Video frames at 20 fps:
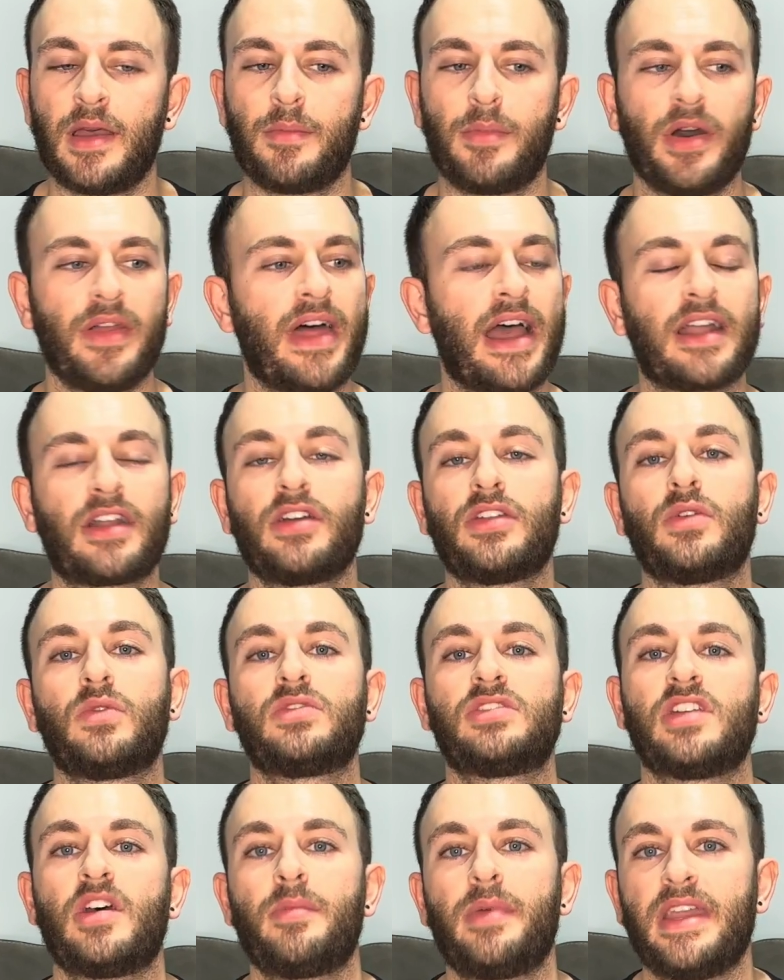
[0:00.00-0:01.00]
but that could
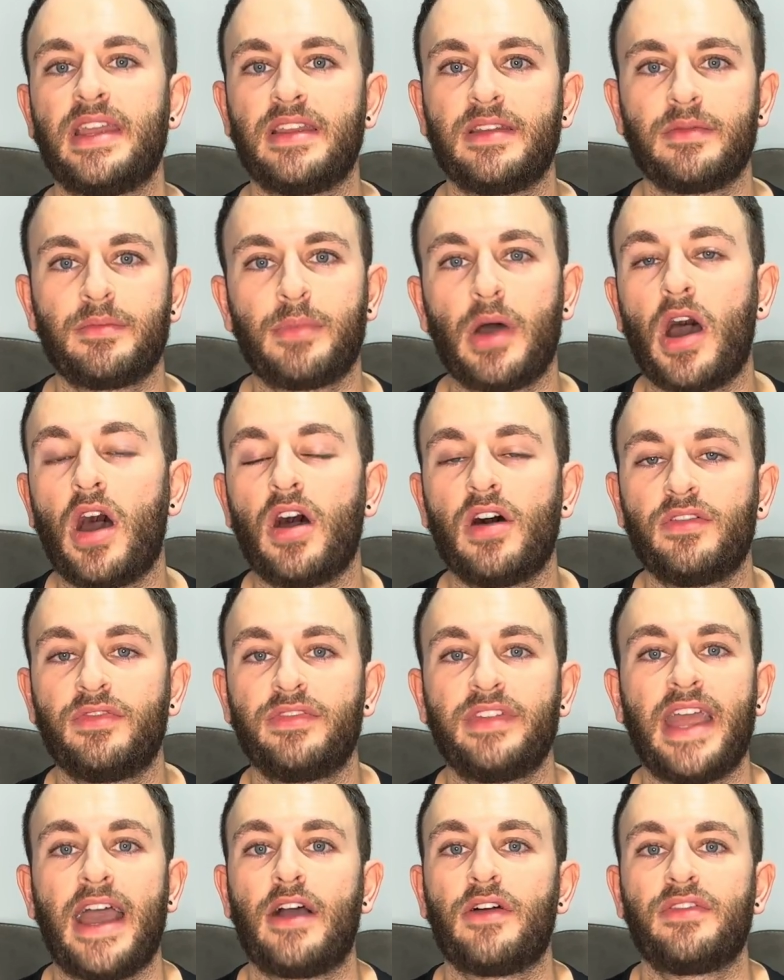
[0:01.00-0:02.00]
also be part of
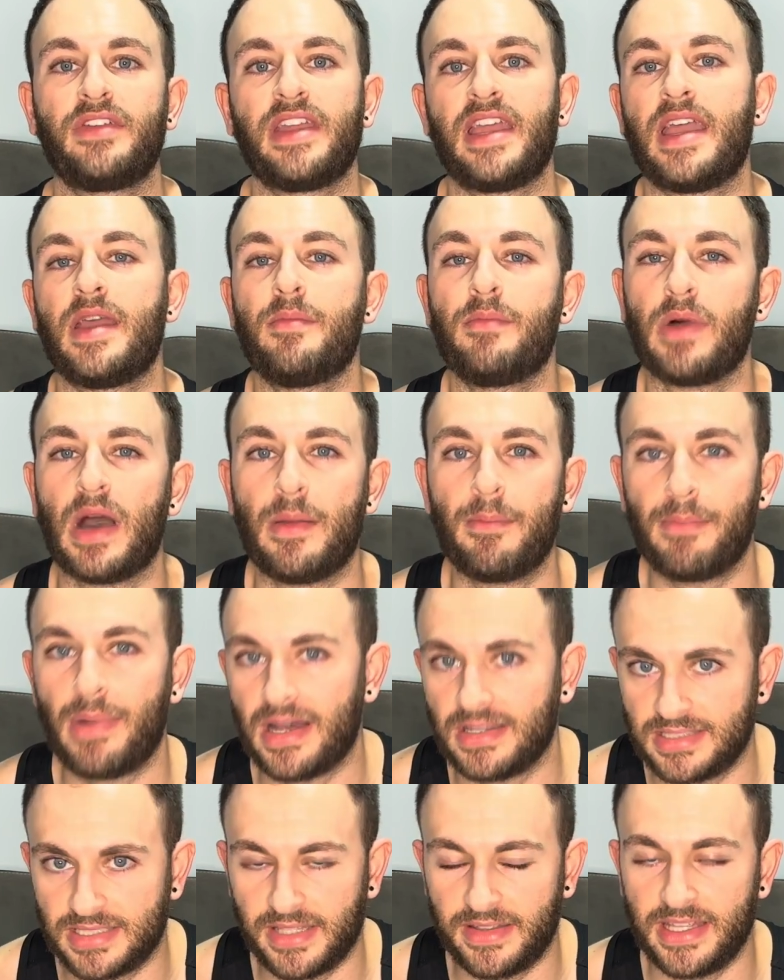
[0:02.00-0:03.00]
the alpha-himbine
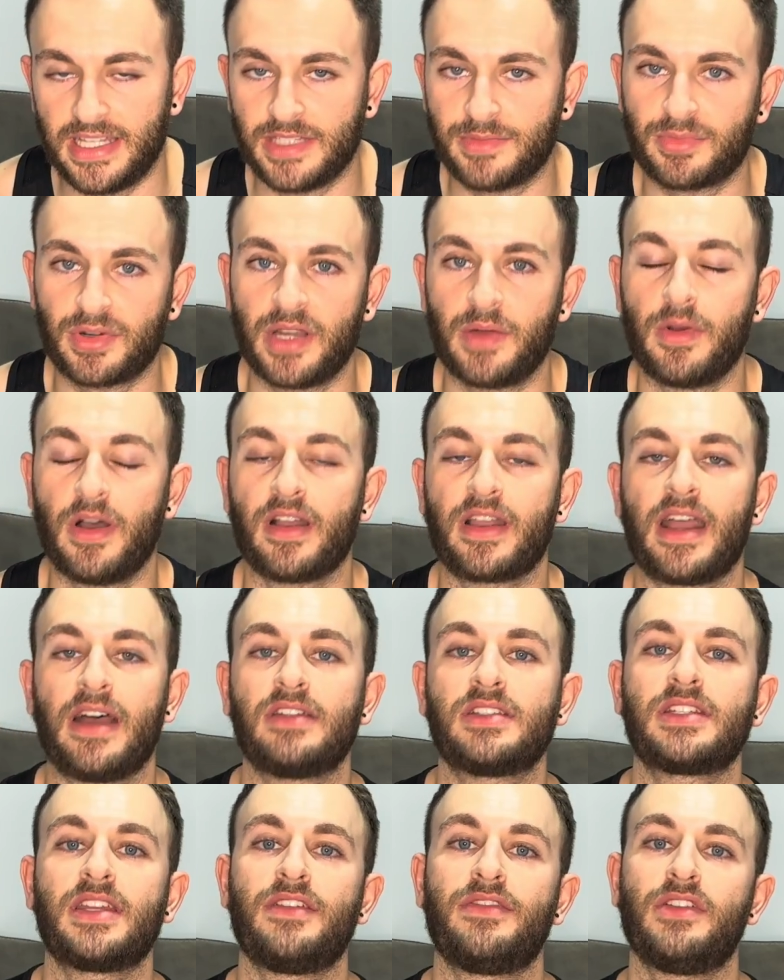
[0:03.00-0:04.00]
buzz that these
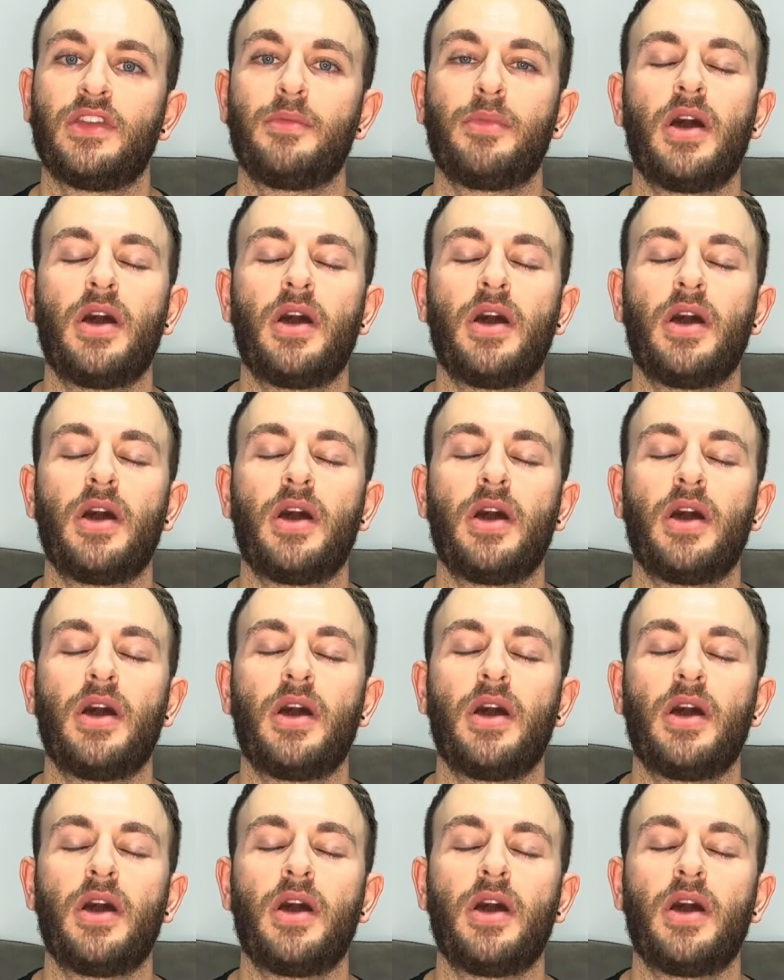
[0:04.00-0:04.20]
pre-workouts give you.